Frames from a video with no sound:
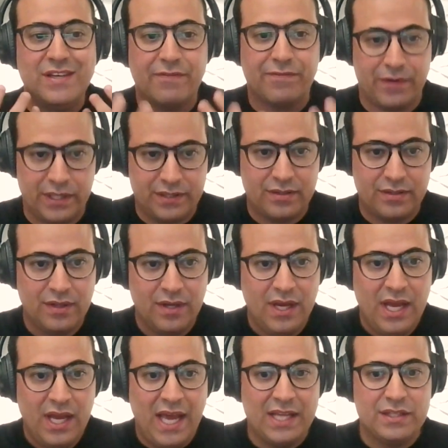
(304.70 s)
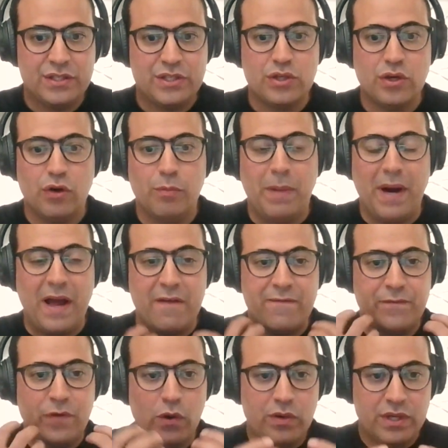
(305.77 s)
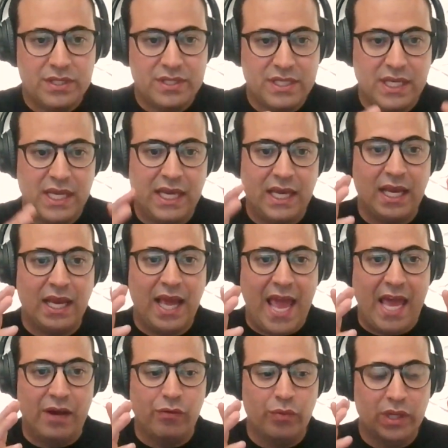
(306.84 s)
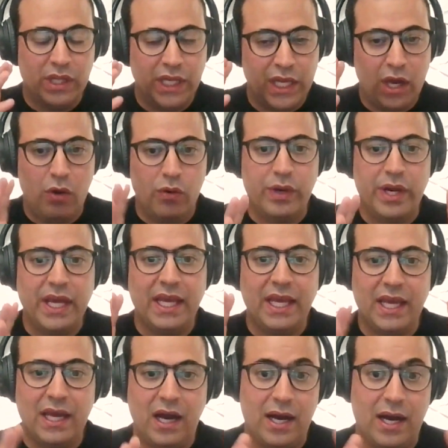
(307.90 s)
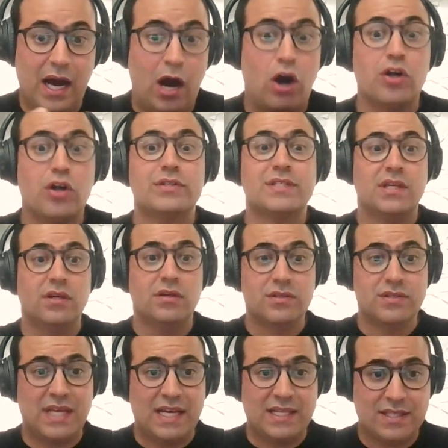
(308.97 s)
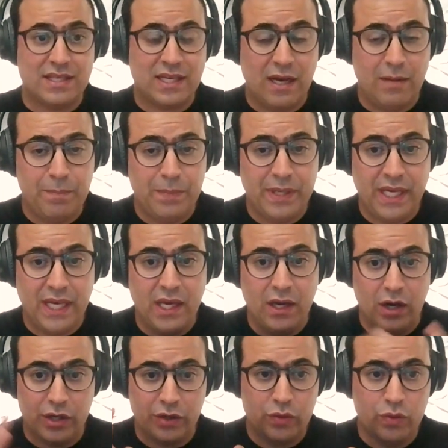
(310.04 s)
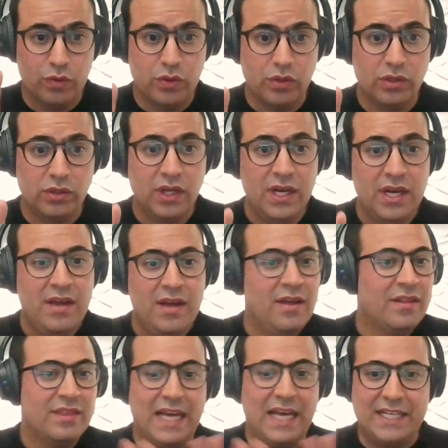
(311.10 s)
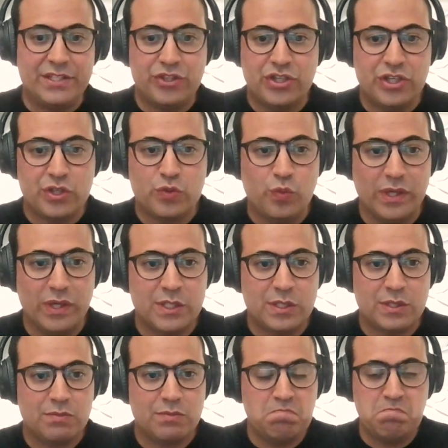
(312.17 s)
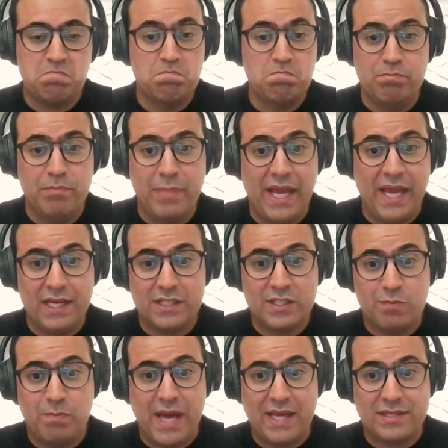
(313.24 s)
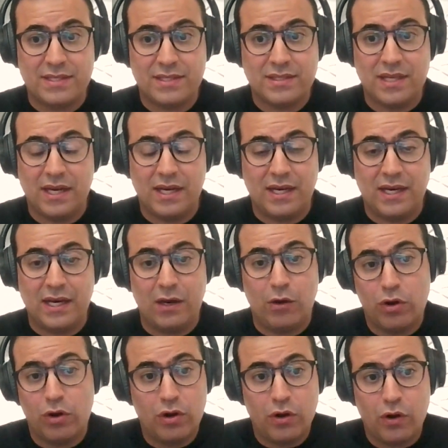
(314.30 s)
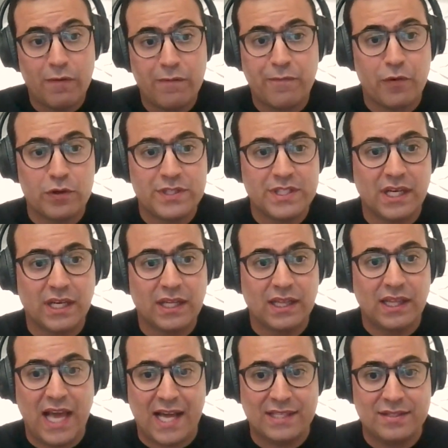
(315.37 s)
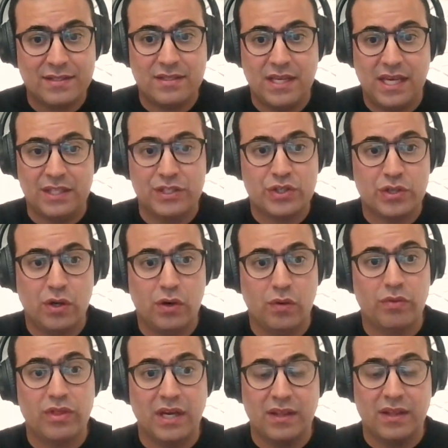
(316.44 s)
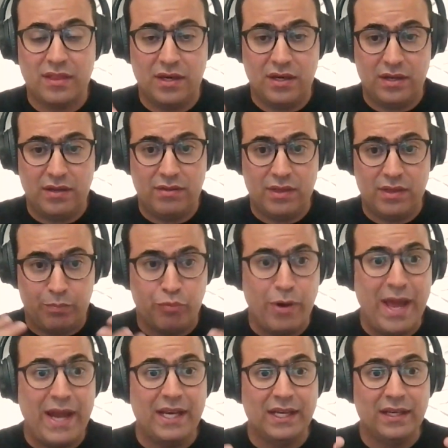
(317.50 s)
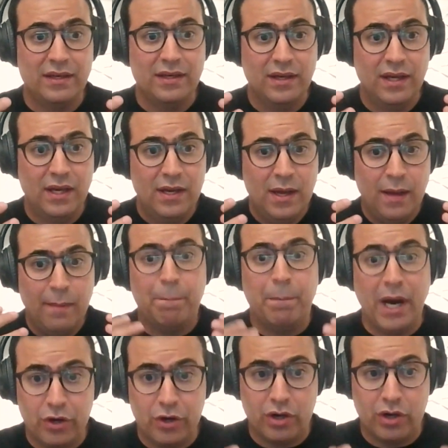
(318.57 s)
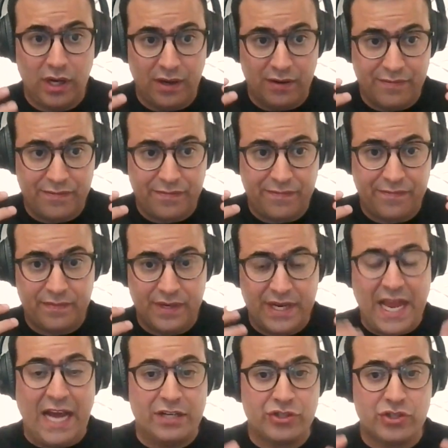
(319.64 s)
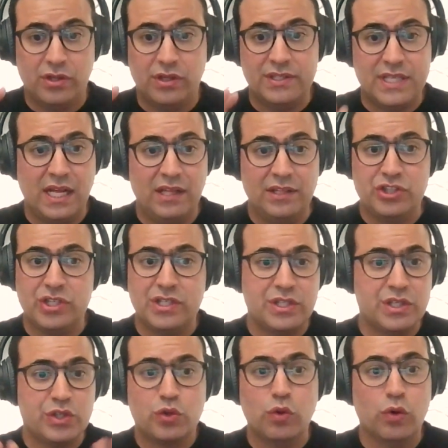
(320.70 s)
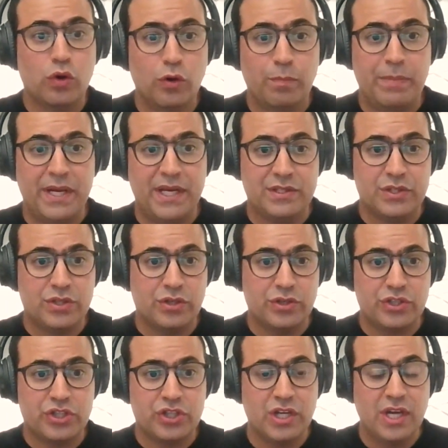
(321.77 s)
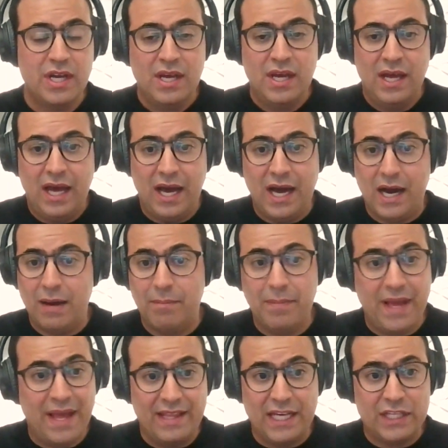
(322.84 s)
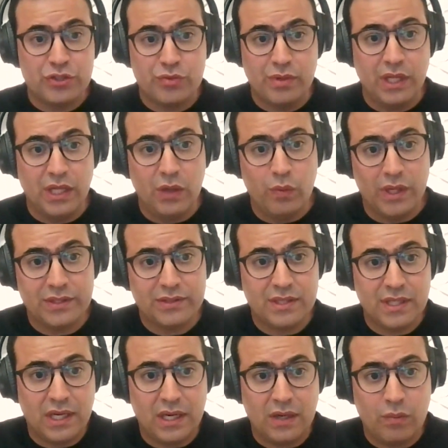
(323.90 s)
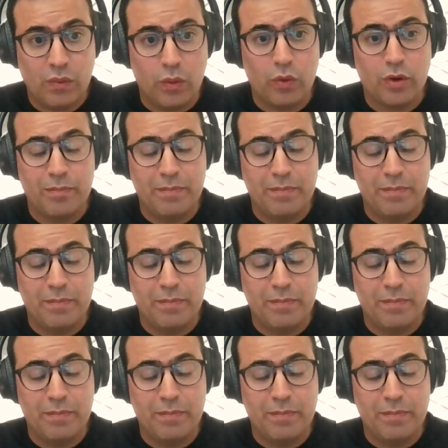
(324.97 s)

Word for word: different. And so by focusing and really honing our skills as a company on Google, that's just what's made us best or first in class. And so the bread and butter of natural intelligence is Google paid search. And that's really what we're